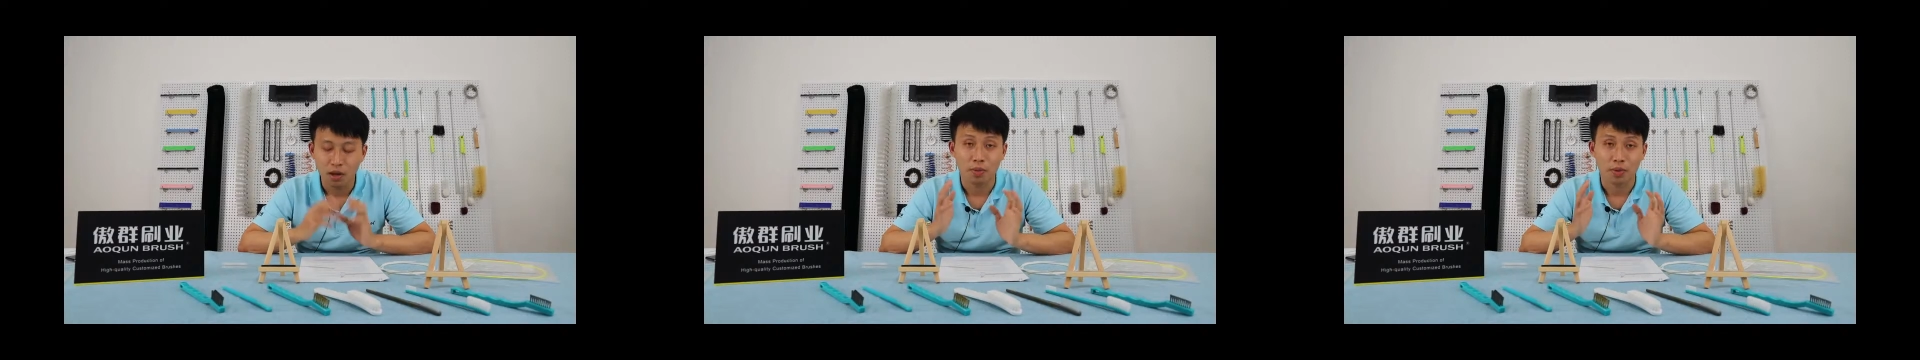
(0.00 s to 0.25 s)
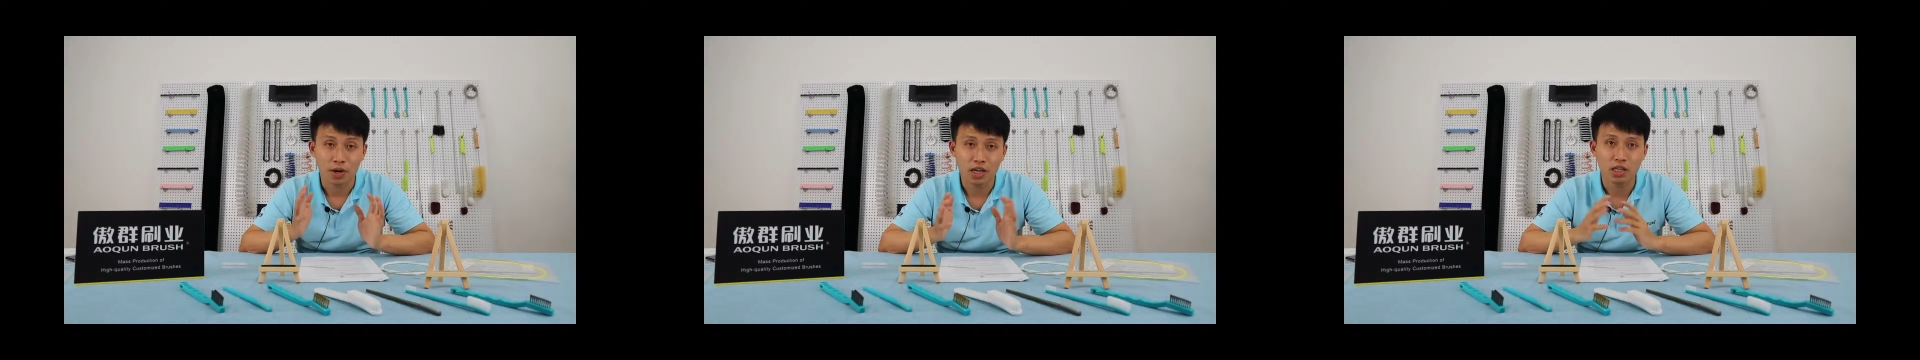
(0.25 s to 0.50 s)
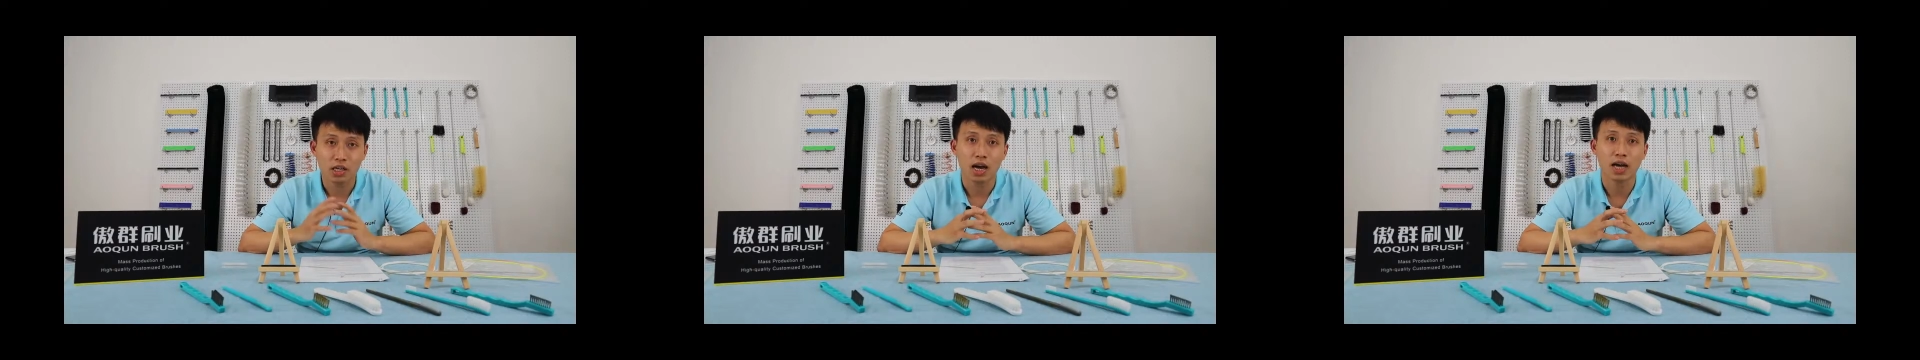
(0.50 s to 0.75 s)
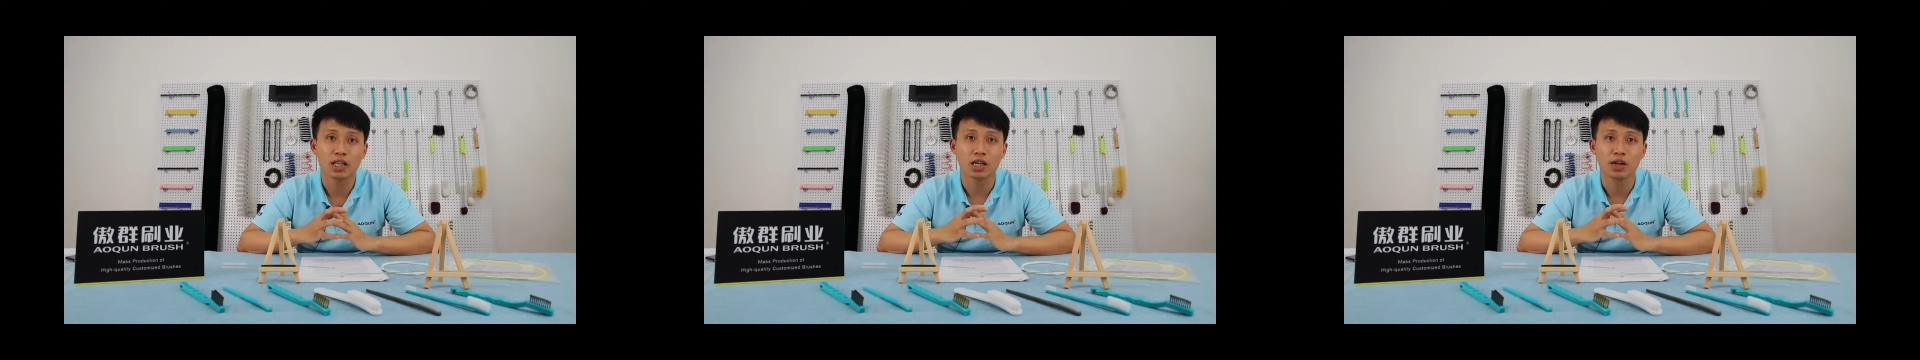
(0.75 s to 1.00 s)
please
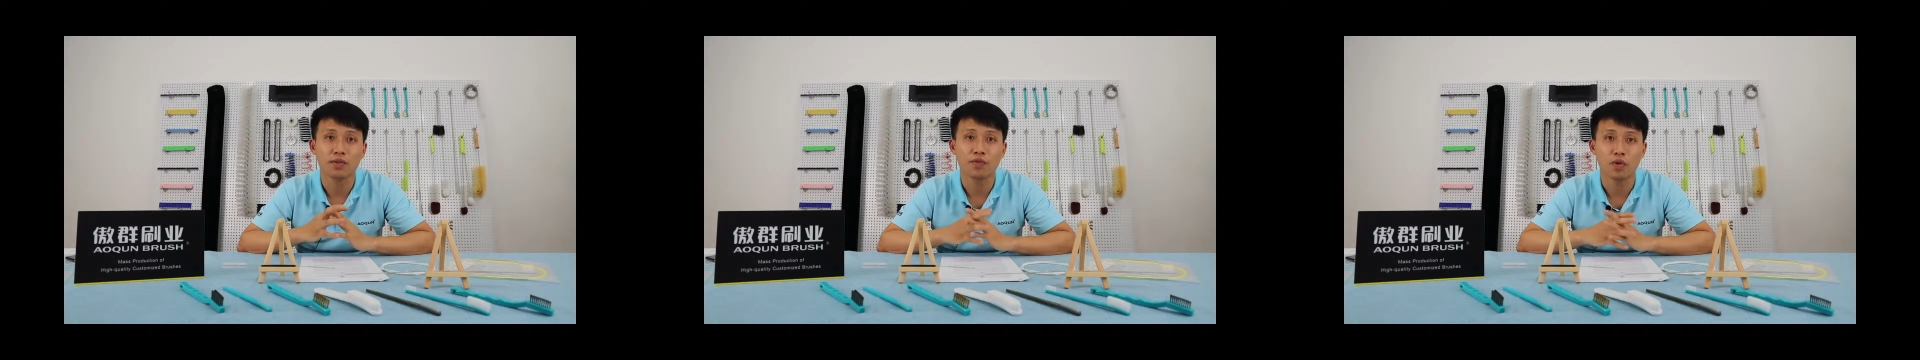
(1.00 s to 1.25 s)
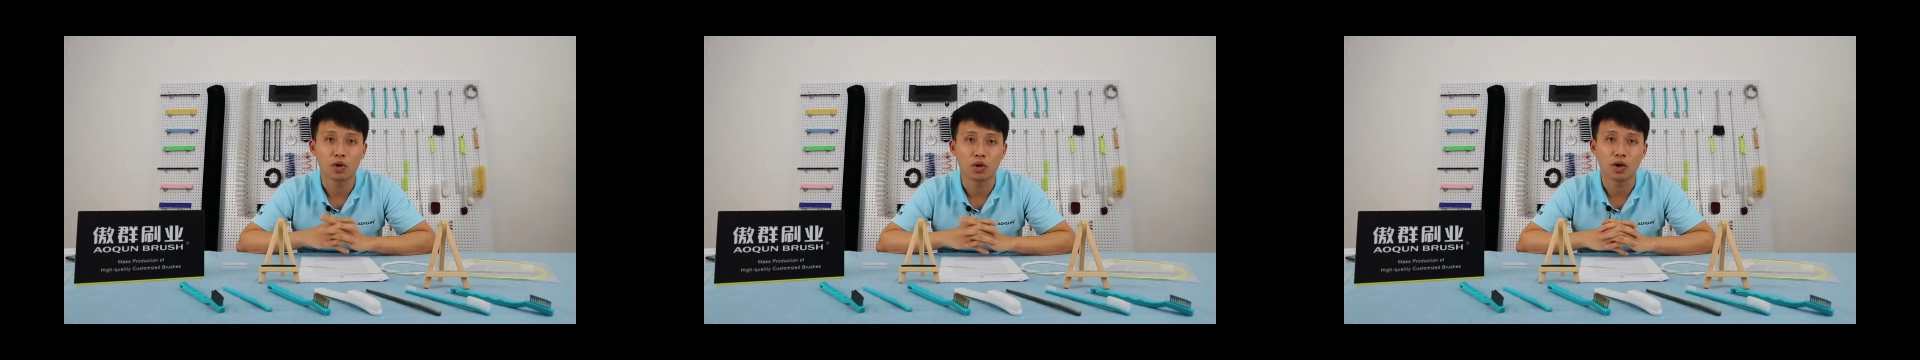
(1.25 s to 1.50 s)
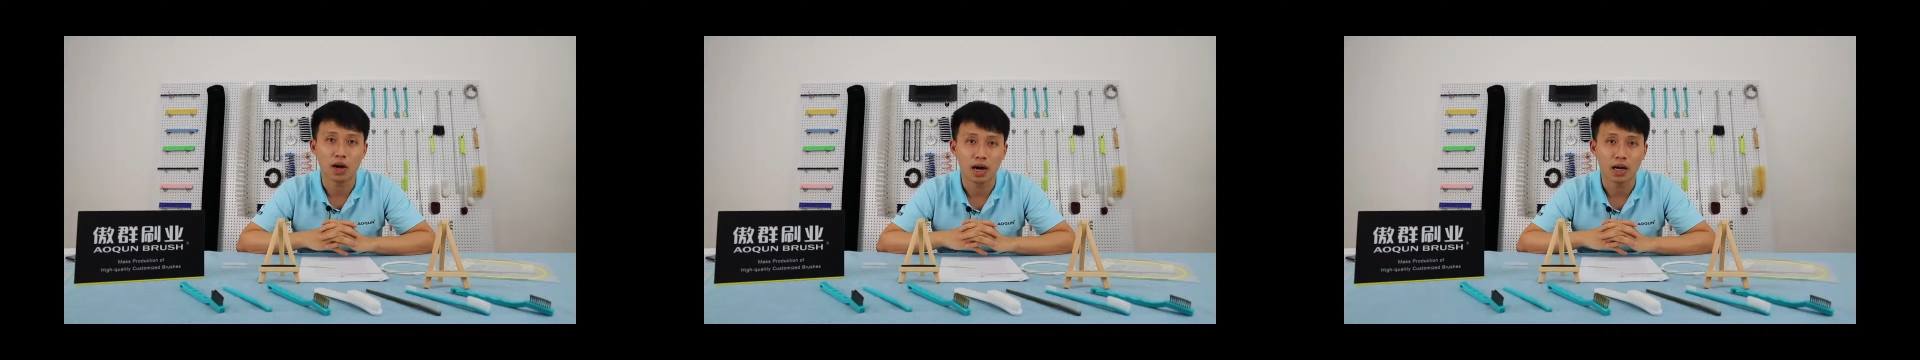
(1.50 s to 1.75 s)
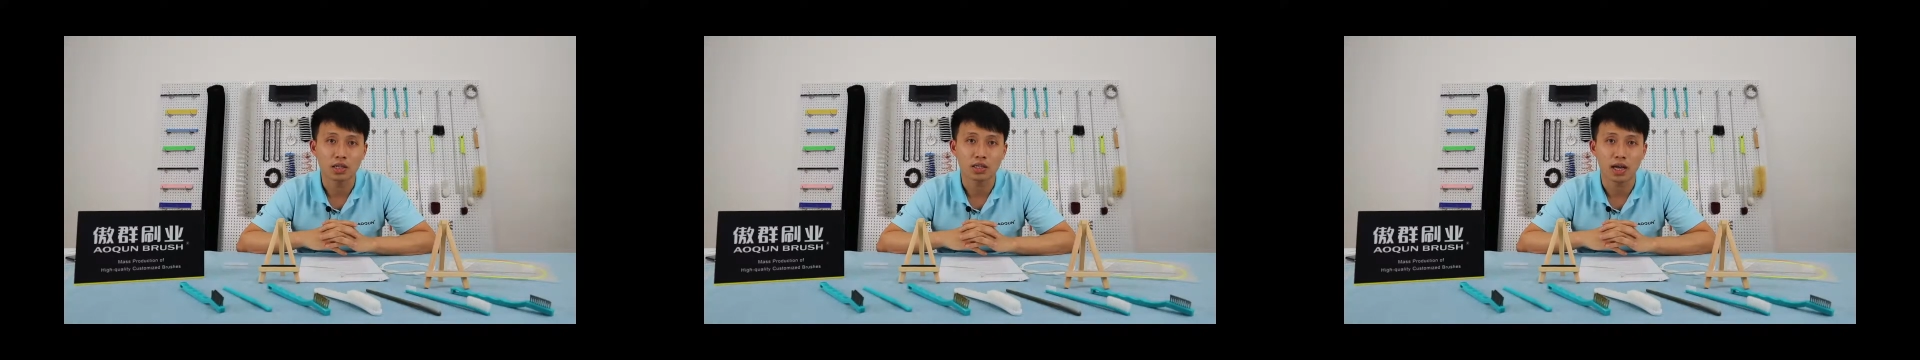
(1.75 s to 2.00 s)
kindly follow
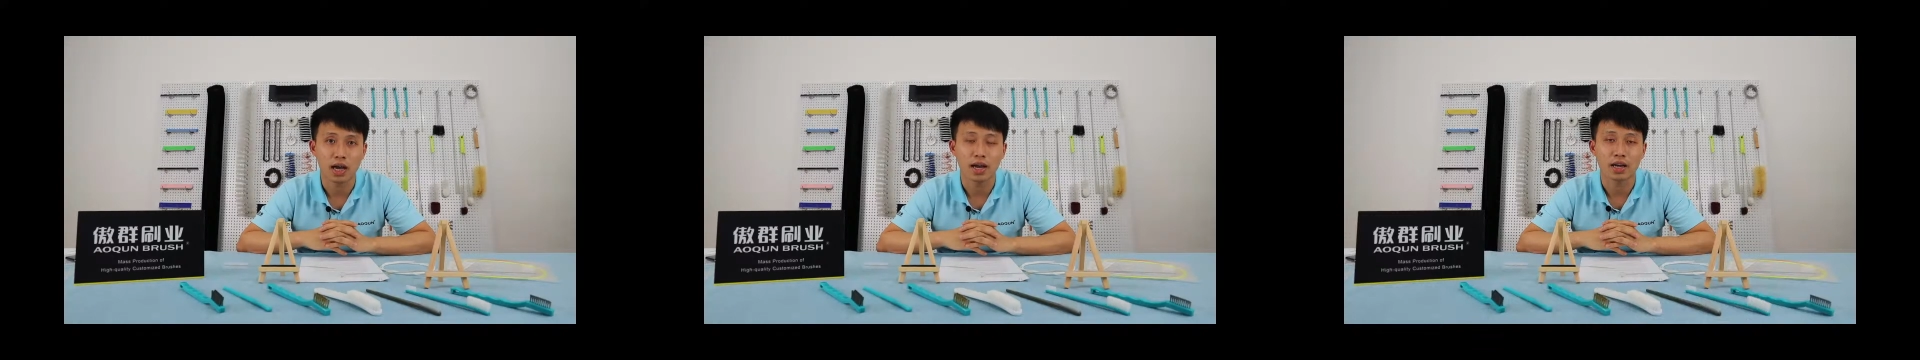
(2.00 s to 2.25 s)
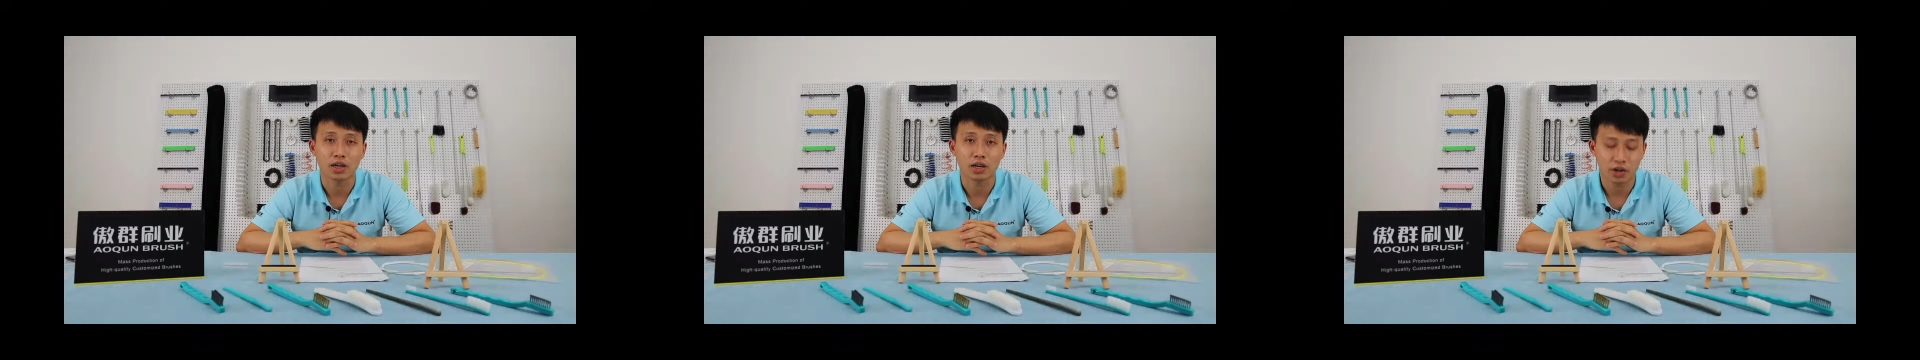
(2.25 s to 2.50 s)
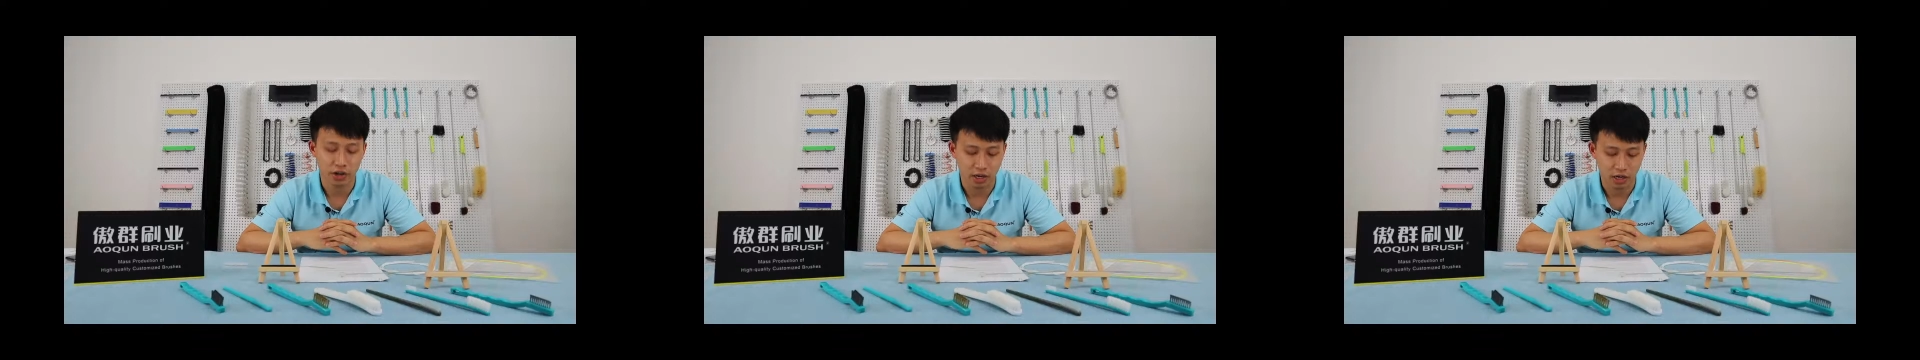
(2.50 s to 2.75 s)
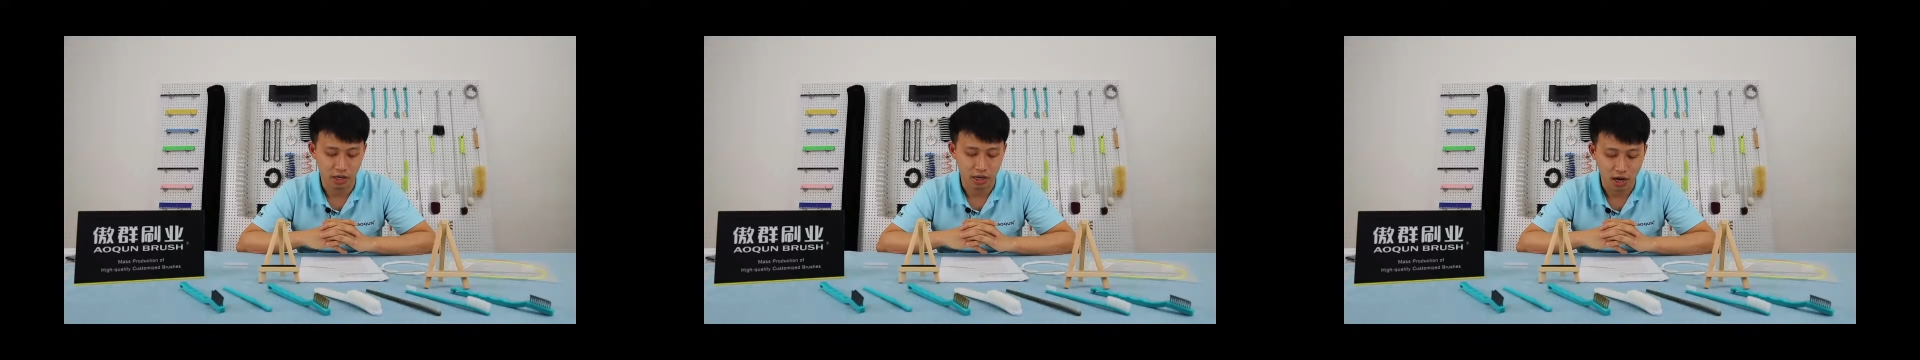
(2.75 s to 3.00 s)
us and
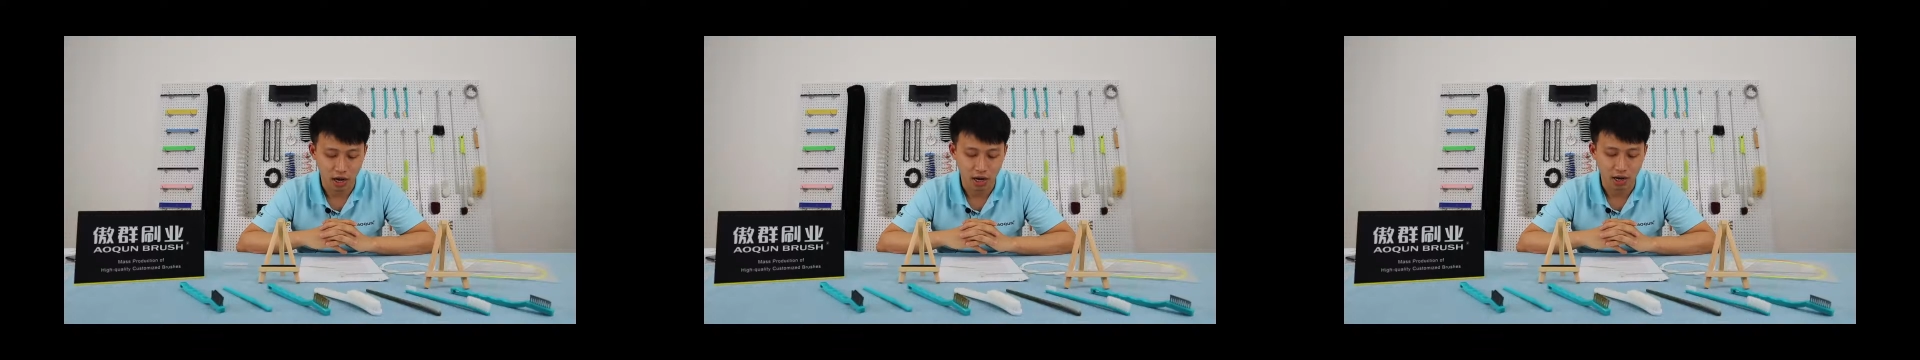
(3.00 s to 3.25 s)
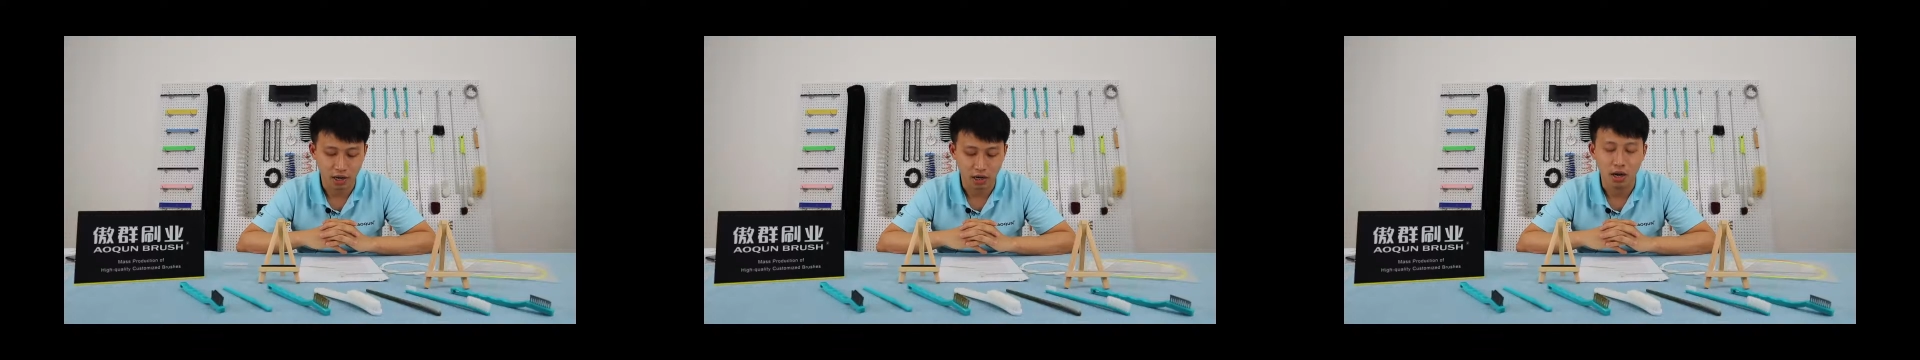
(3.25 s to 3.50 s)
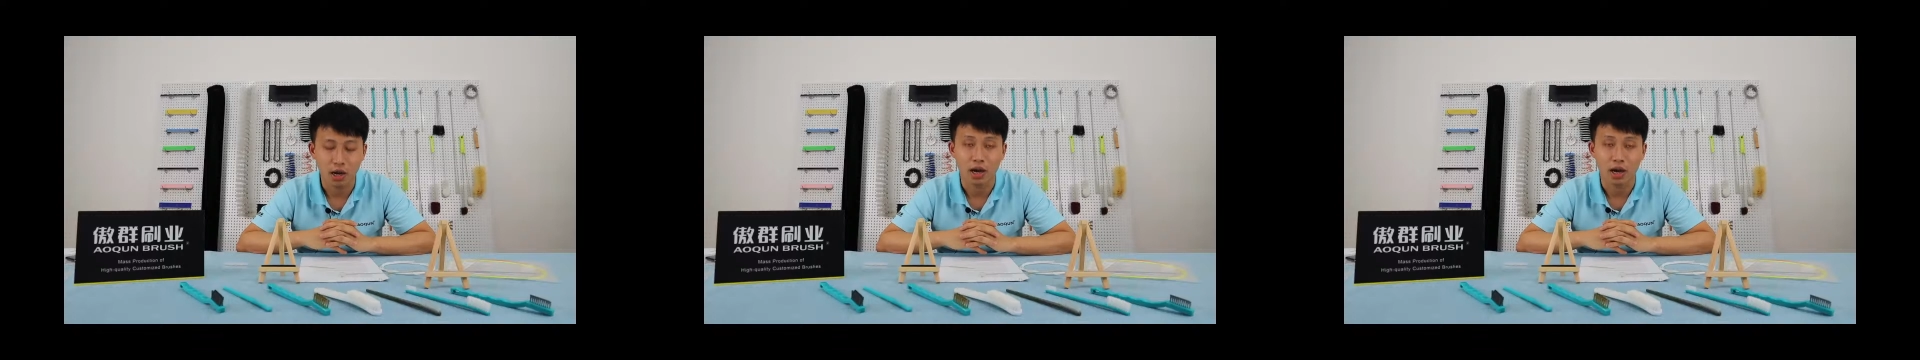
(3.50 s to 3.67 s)
keep an eye